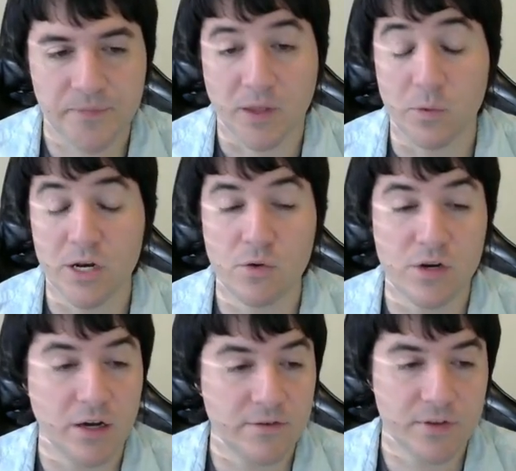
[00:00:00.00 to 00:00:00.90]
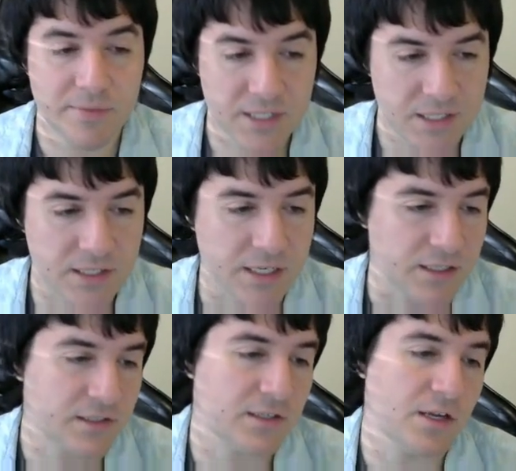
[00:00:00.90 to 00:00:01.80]
We know none of them is a
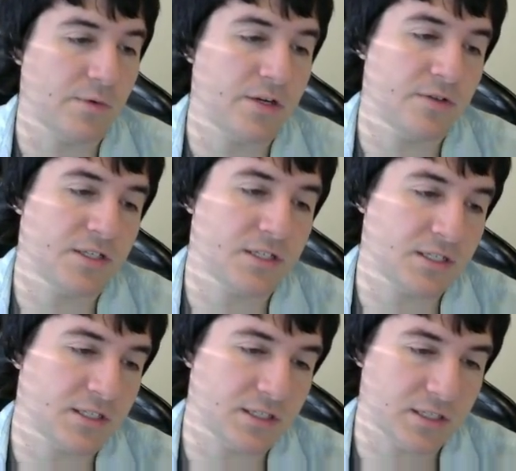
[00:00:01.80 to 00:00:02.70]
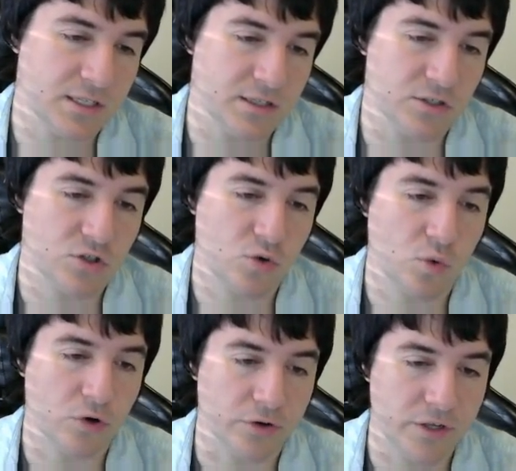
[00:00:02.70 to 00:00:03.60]
6, and we know the 6 isn't in this
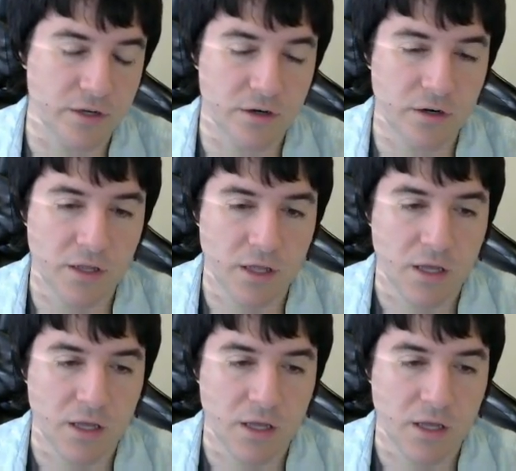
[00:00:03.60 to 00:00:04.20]
corner here.